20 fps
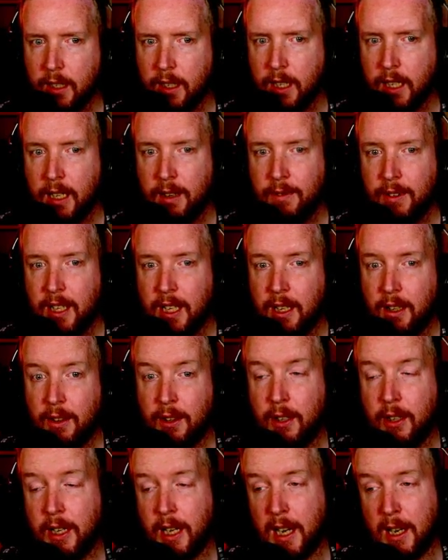Even hit
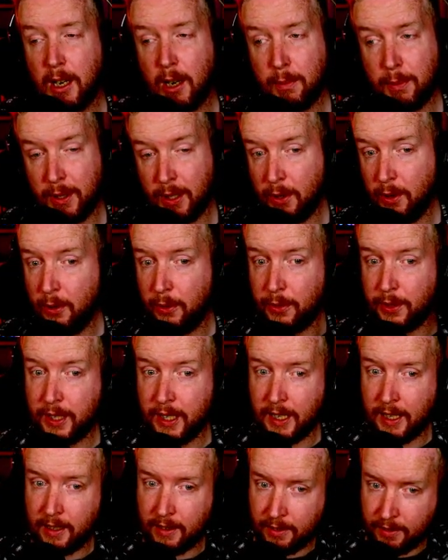38 up in the north,
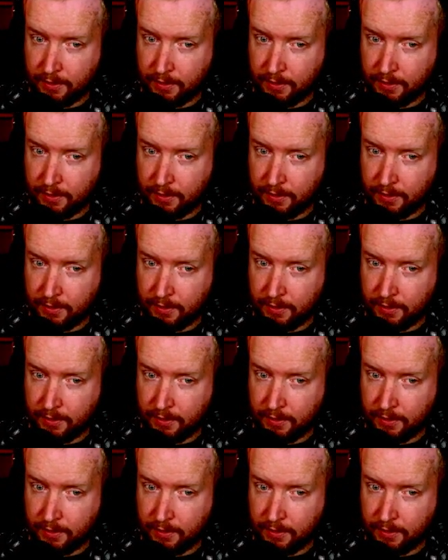yeah.